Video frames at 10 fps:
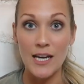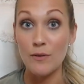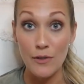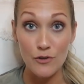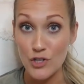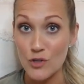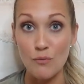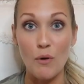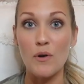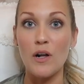I'd rather just
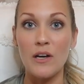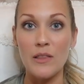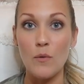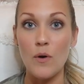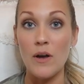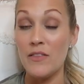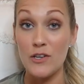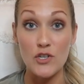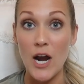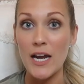throw it all in the in
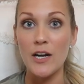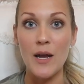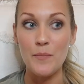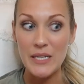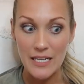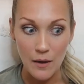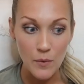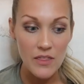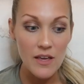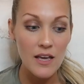the dryer and be done
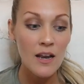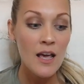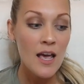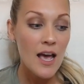with it.